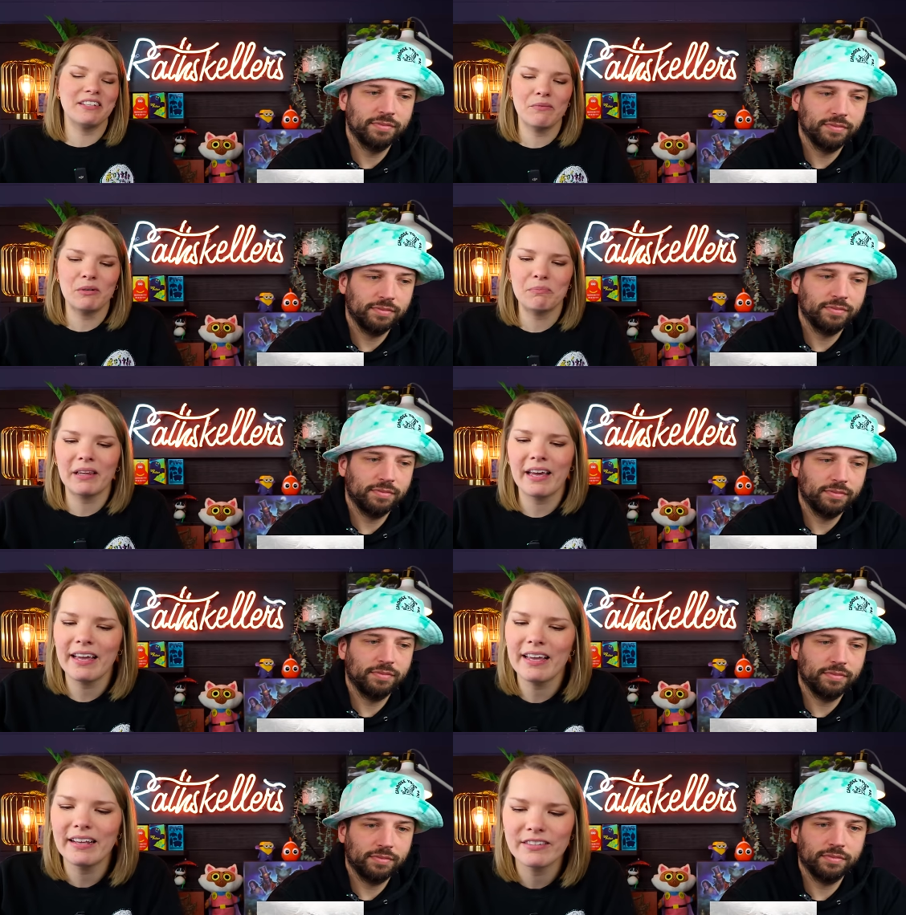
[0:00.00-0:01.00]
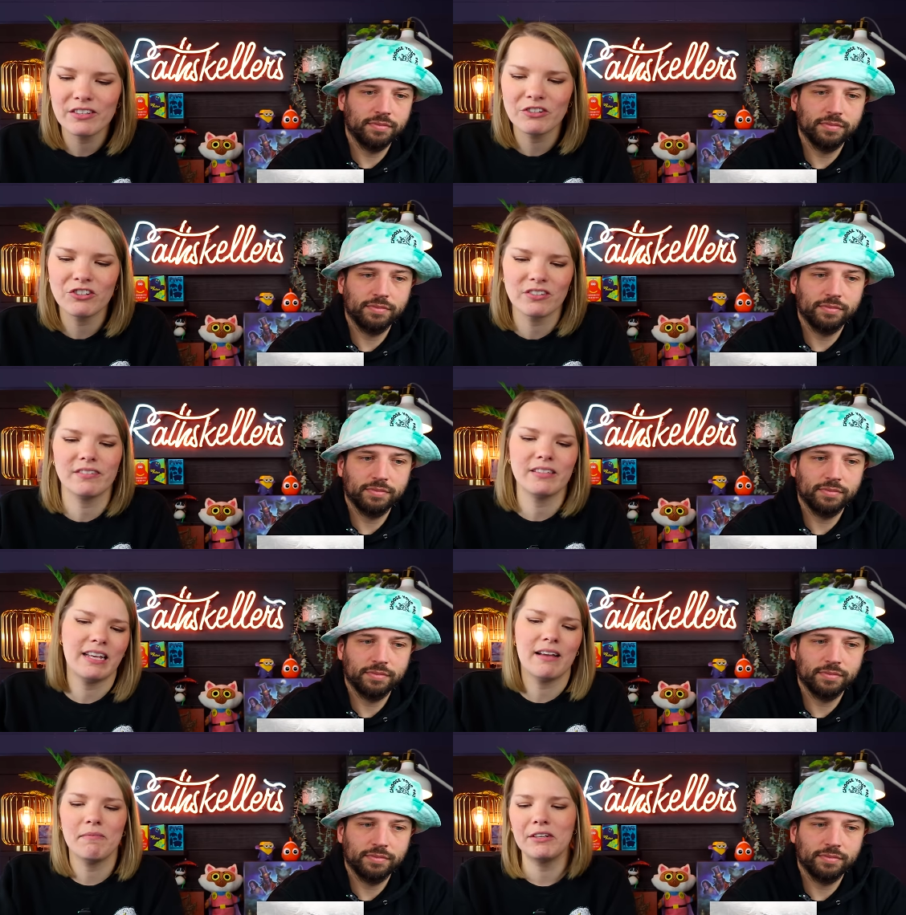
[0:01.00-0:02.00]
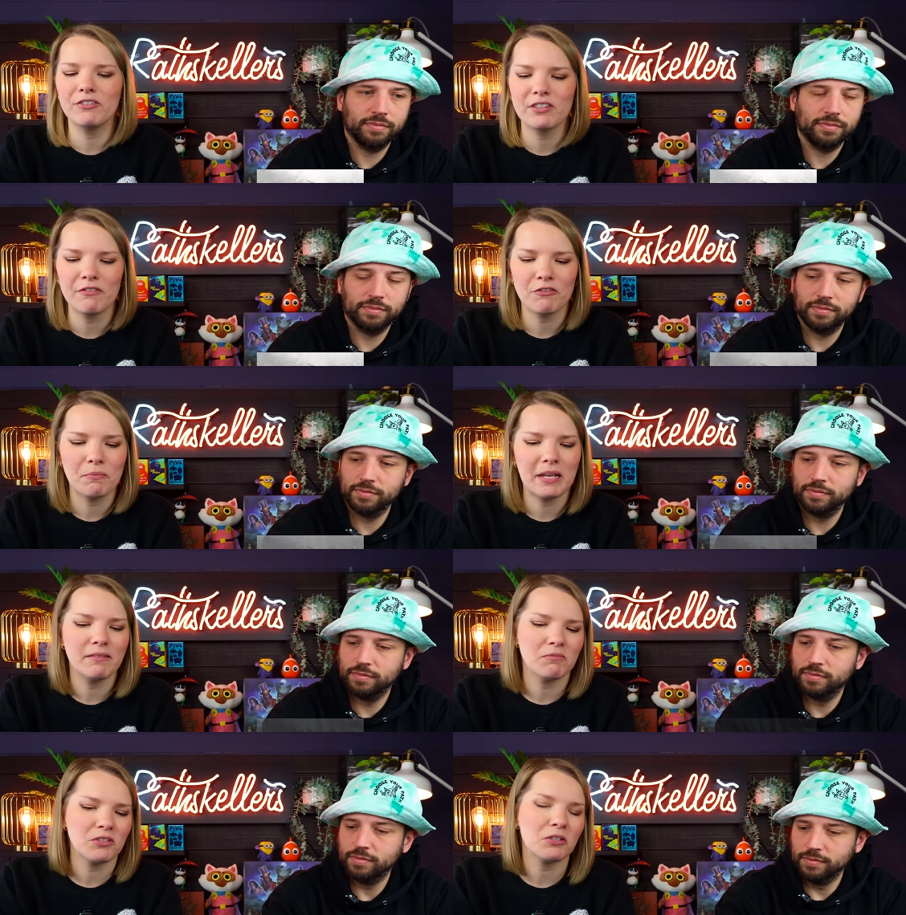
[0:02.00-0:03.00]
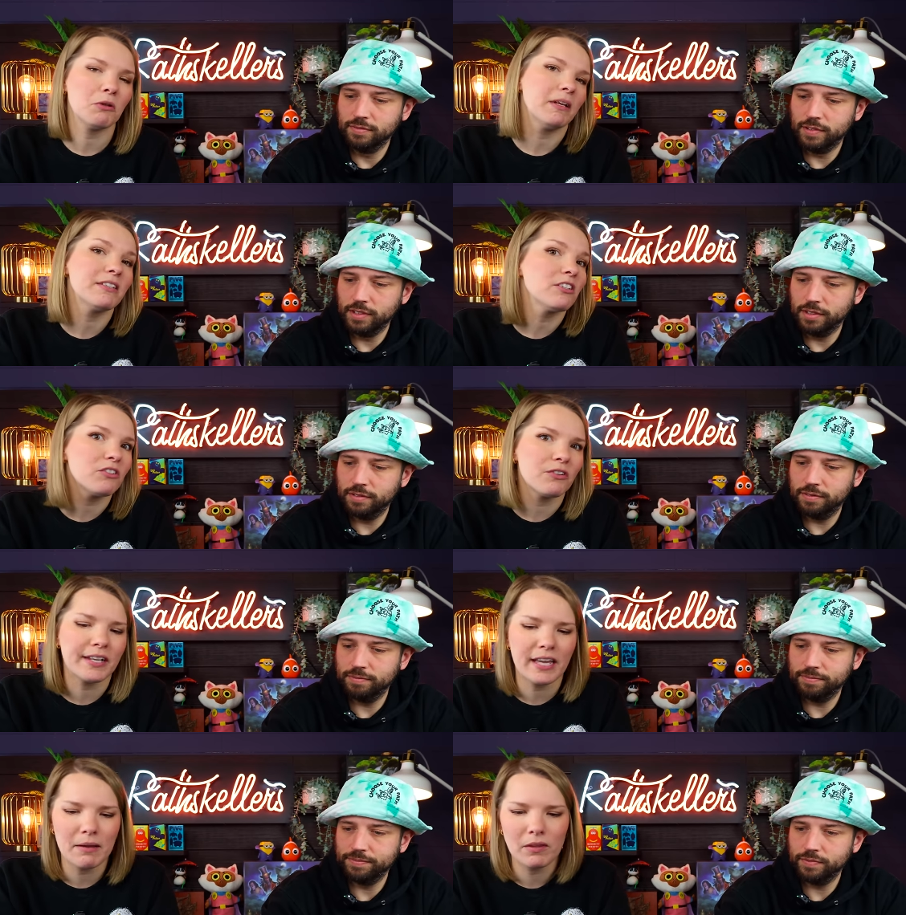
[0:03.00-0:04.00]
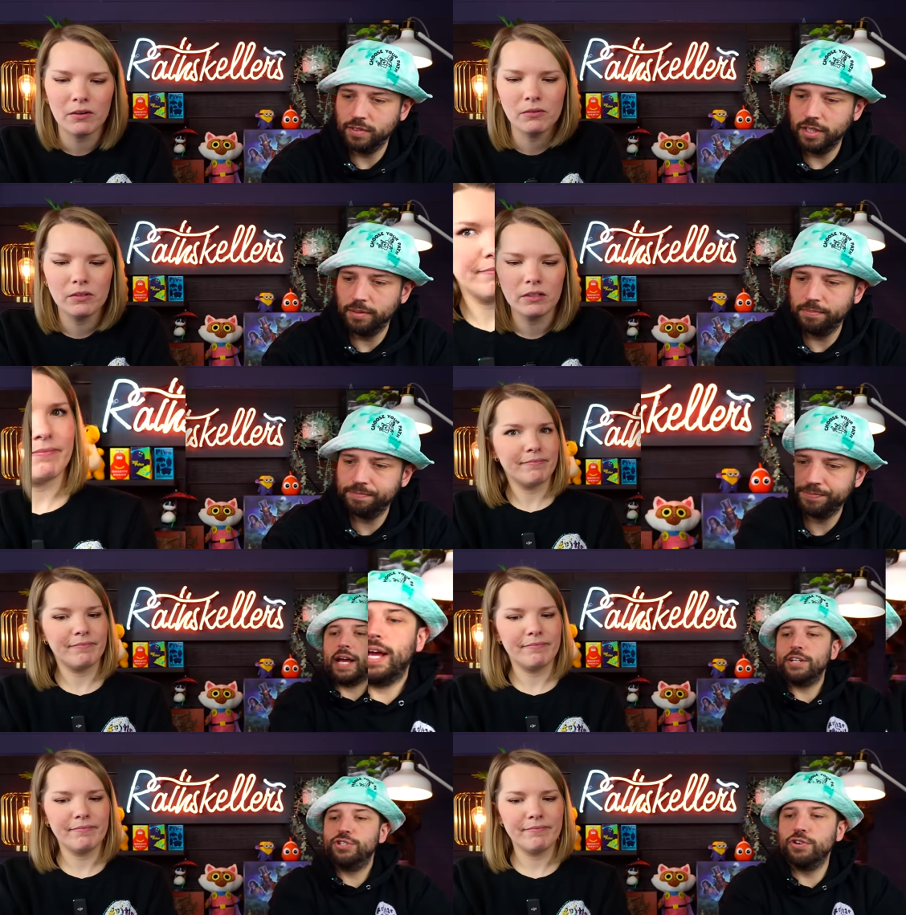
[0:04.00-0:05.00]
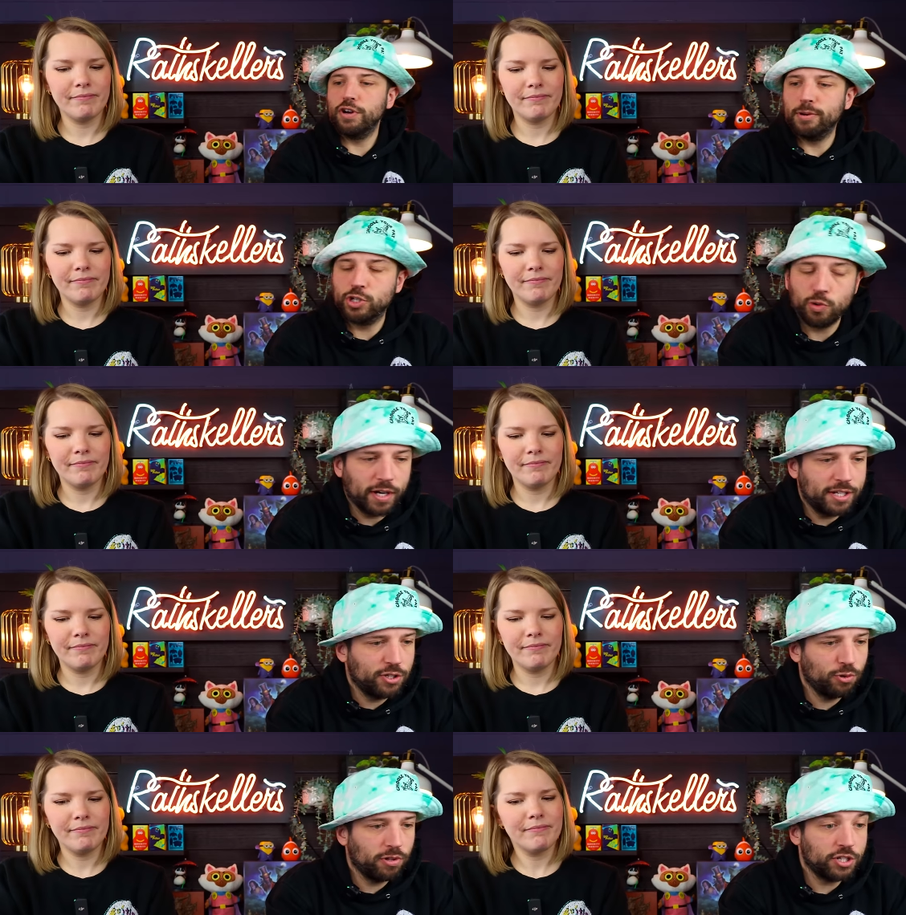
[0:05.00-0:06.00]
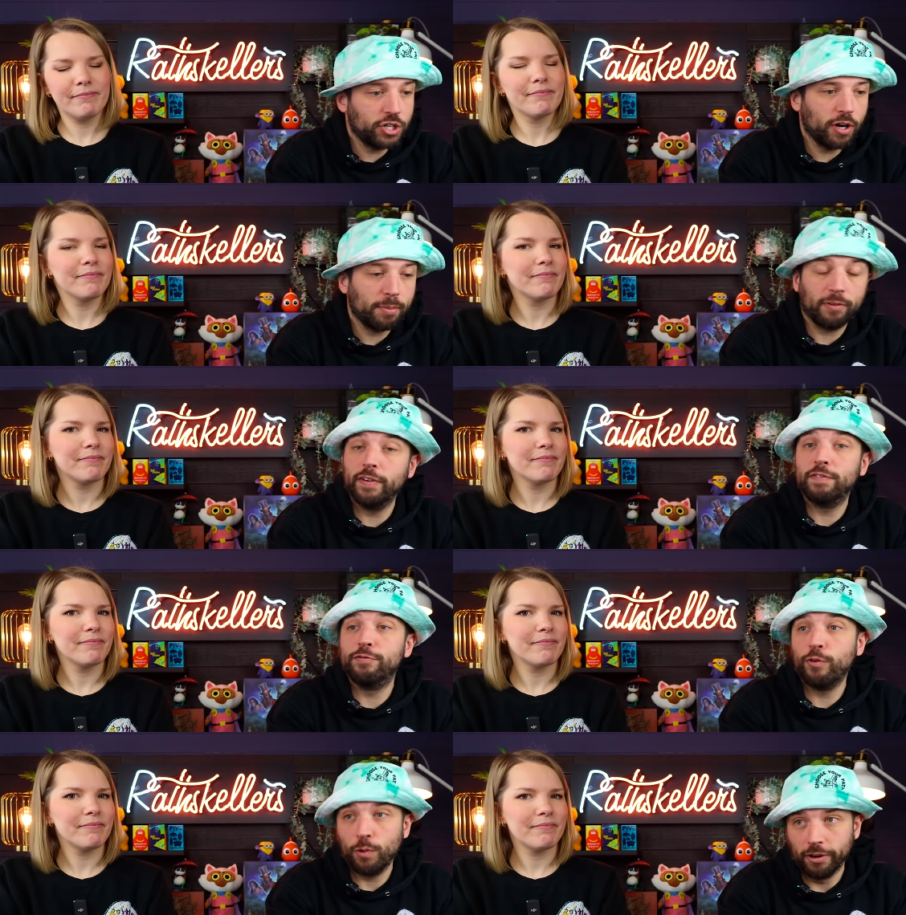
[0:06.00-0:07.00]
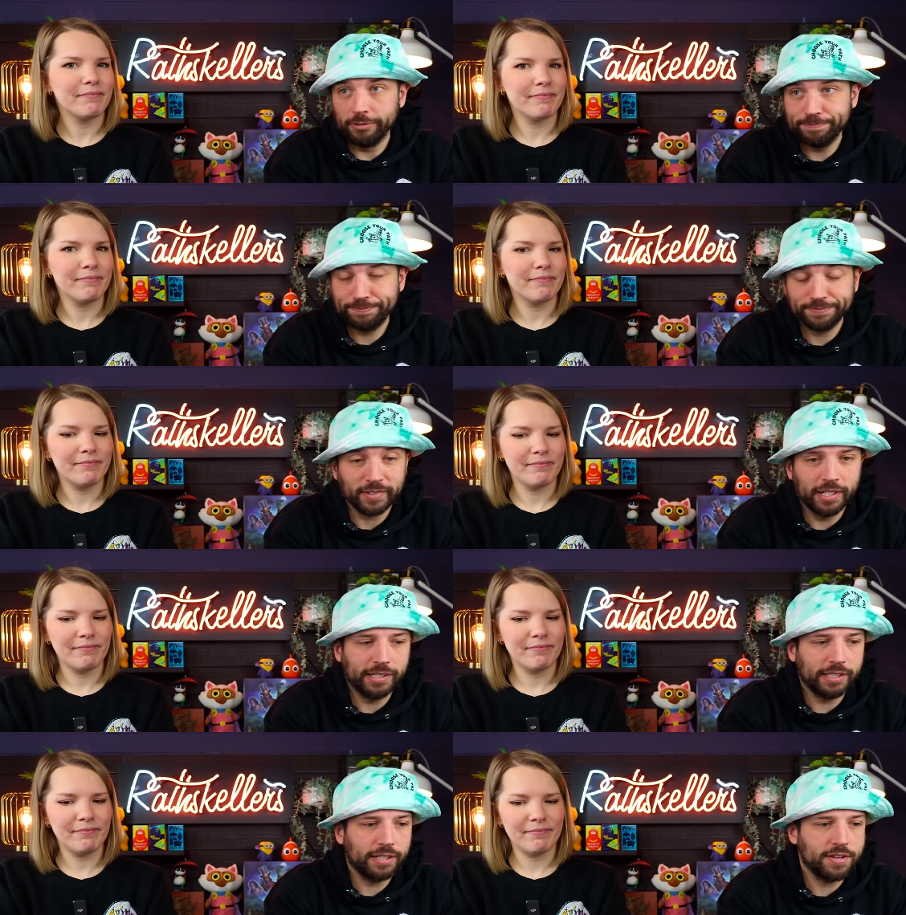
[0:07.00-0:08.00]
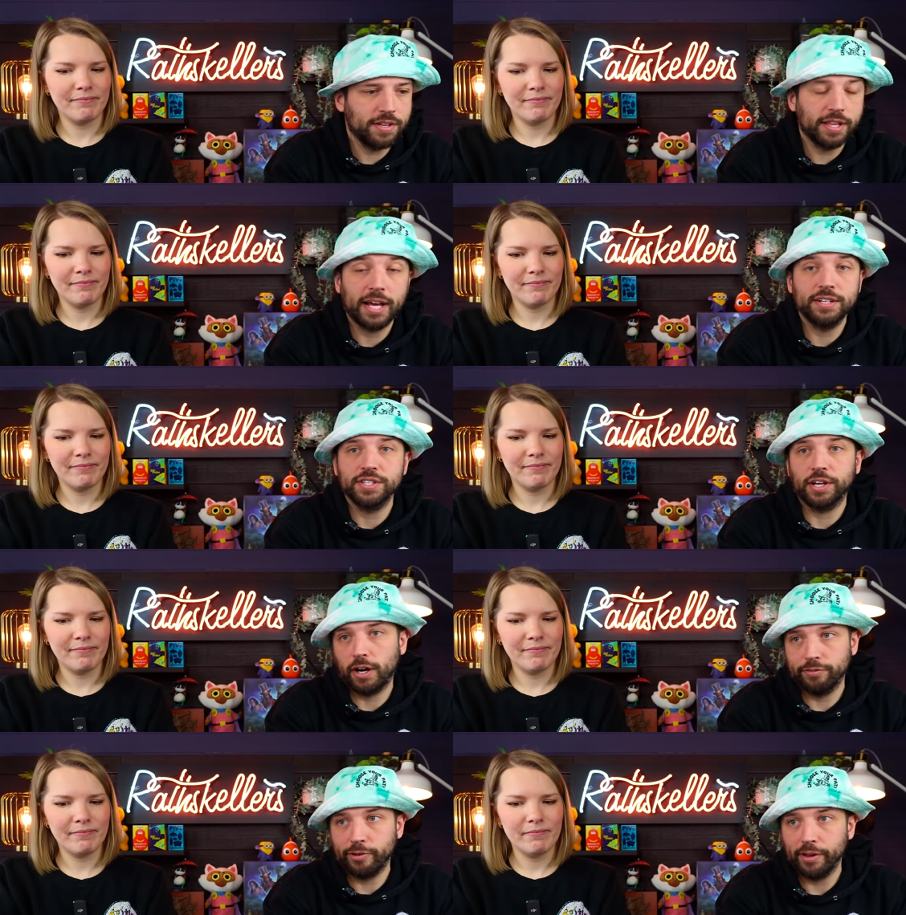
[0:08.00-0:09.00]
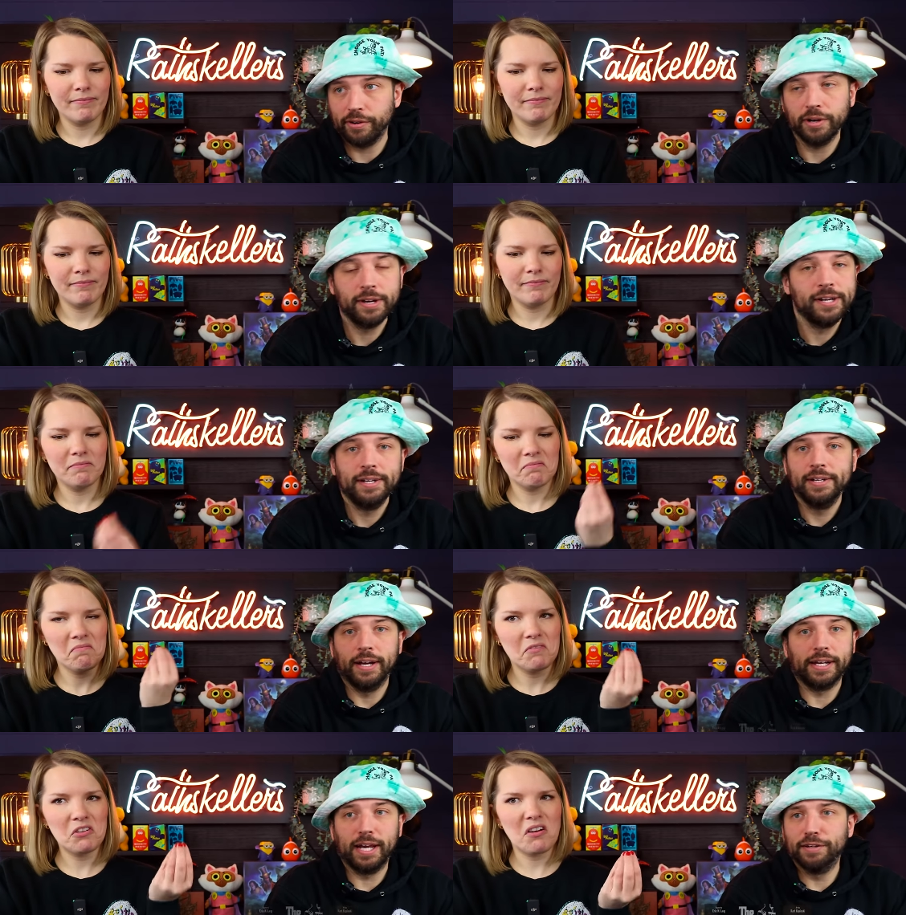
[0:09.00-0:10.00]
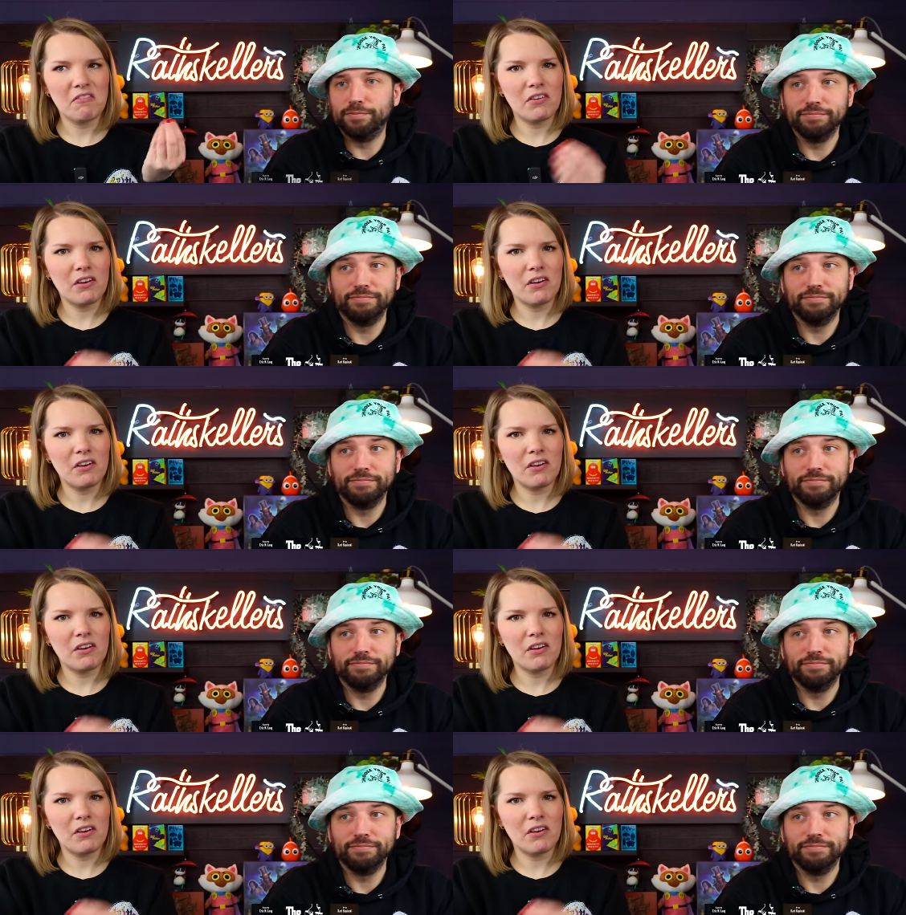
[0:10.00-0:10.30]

Speaker 1: time we play. And so it just, yeah, hinders it for me just a little bit. It's still a great game, though.
Speaker 2: Yeah. Last year, number twenty-two. This year, number fifty-four. Uh, and that is The Godfather. Again,